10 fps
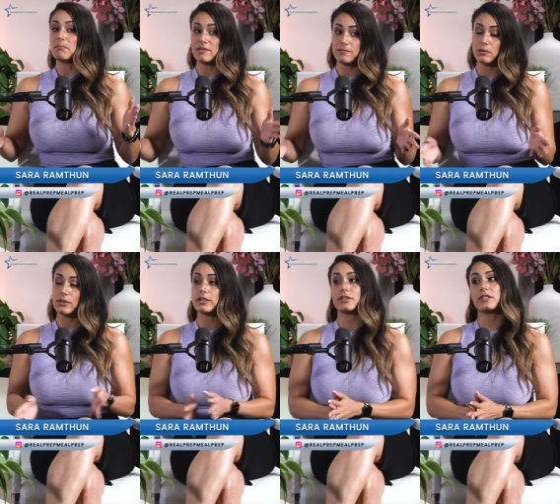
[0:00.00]

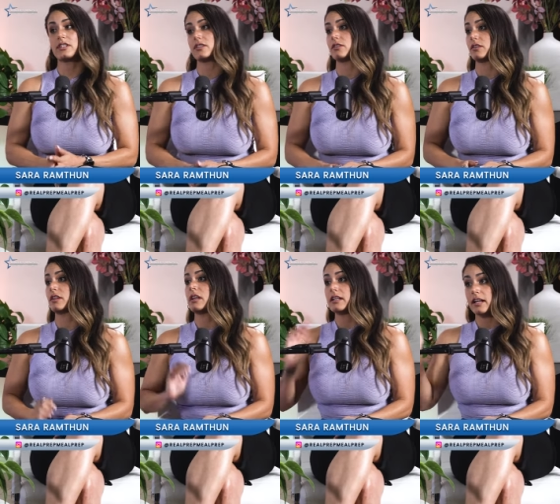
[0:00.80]
Before it turned into
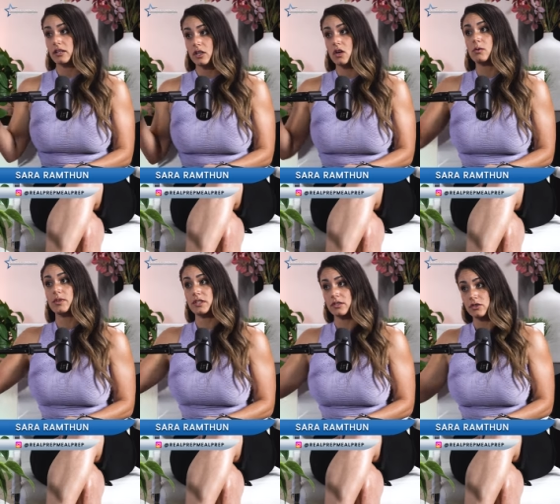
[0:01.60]
gotta go. I'm
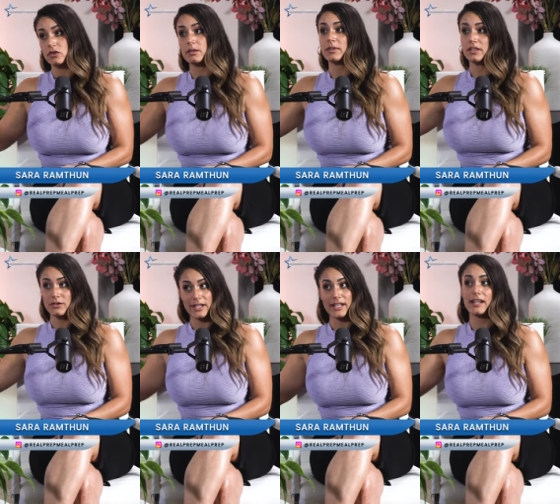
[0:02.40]
running to the store. I'm gonna
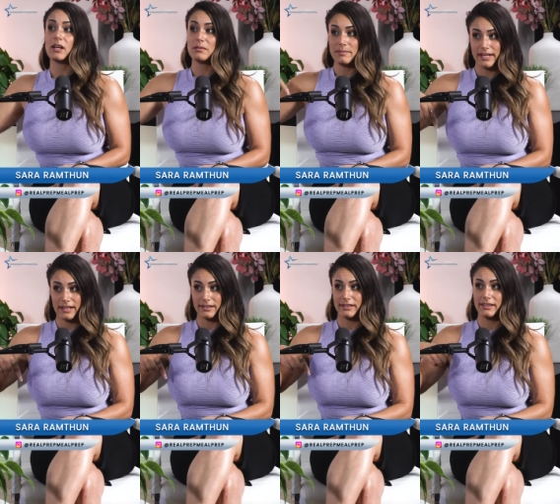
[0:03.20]
go get it. I'll be
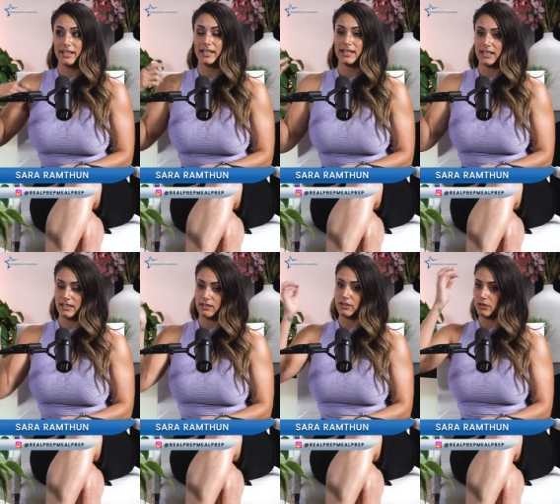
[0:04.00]
back. And
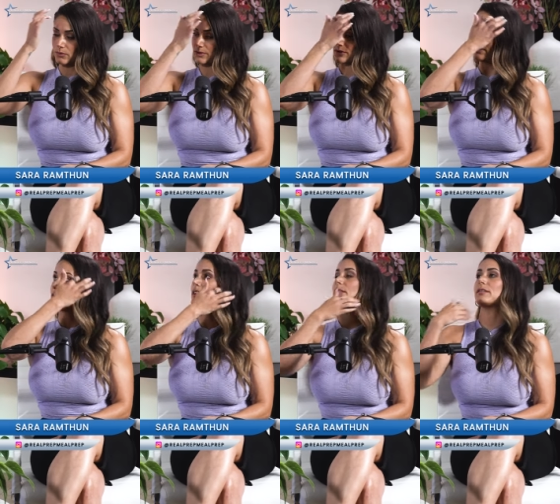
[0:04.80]
then you know, real
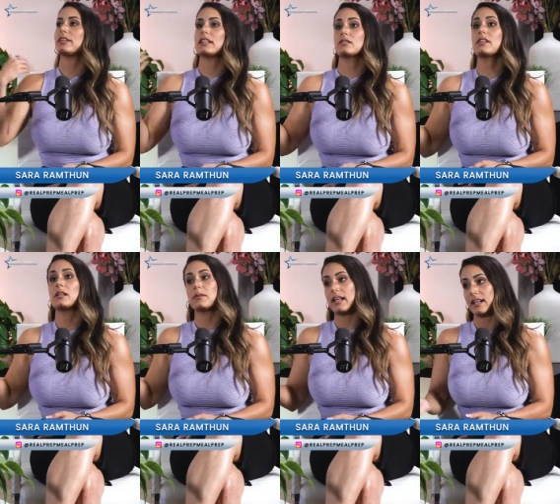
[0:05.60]
quickly, we realize,
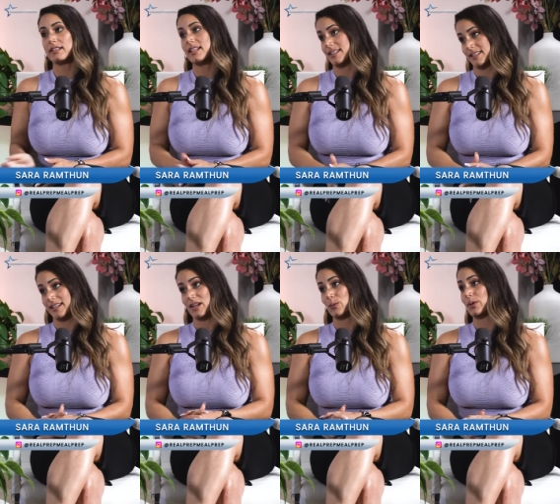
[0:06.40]
okay, well that takes an
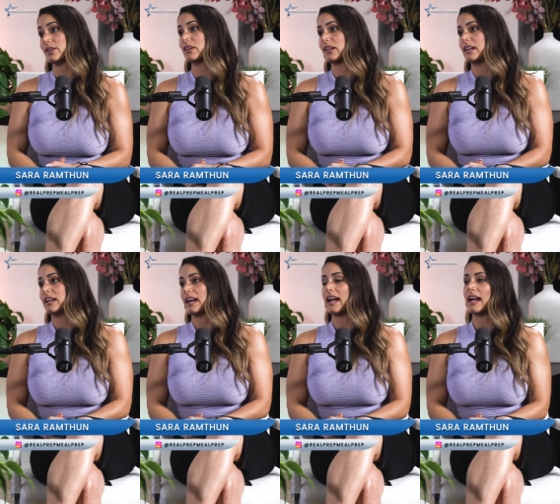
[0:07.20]
hour
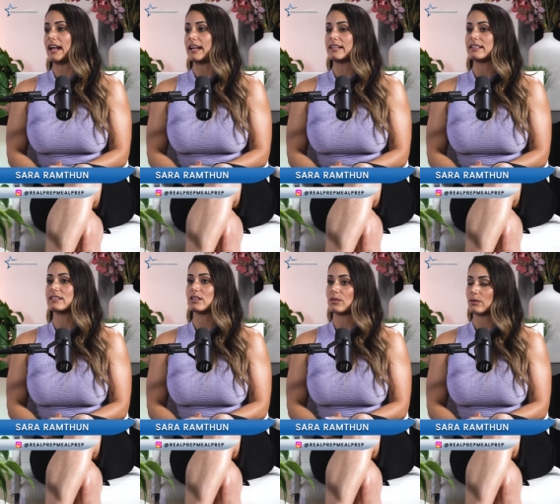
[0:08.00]
and
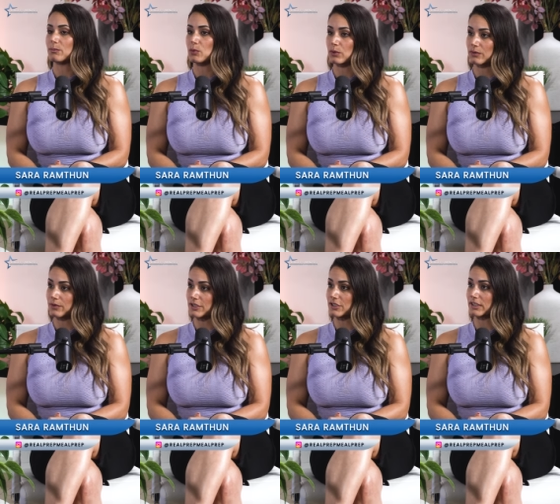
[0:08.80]
so more
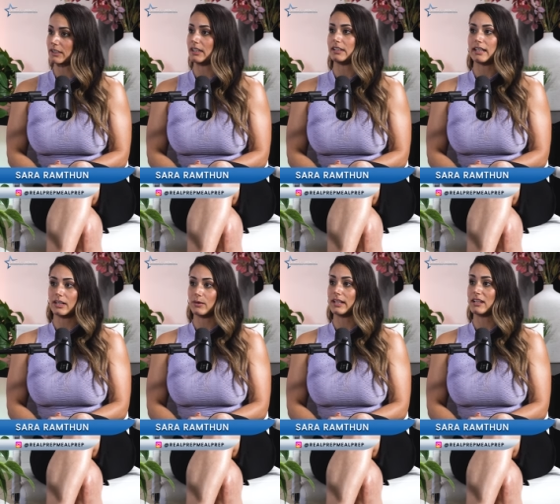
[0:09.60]
efficiently
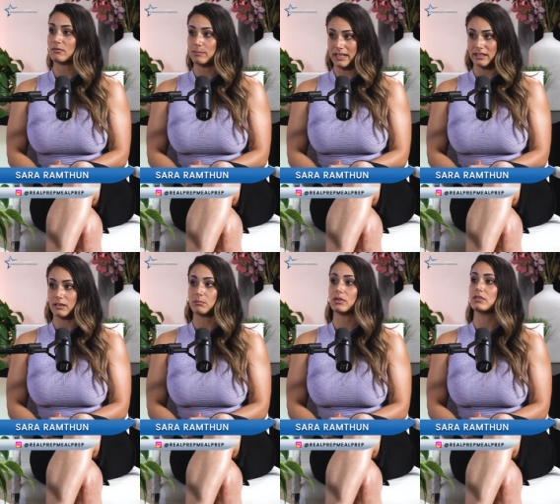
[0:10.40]
now I have
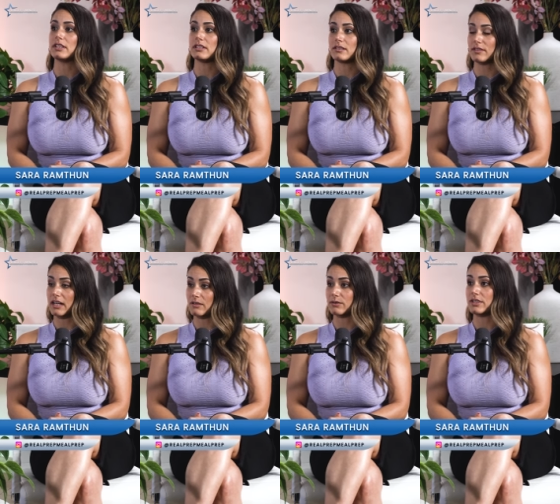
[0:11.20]
backup proteins of
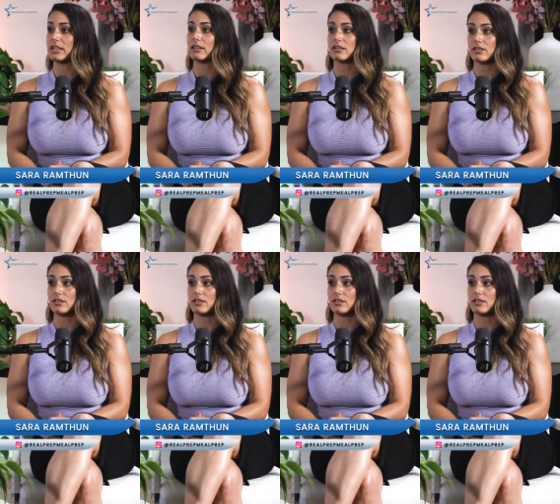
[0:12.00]
everything on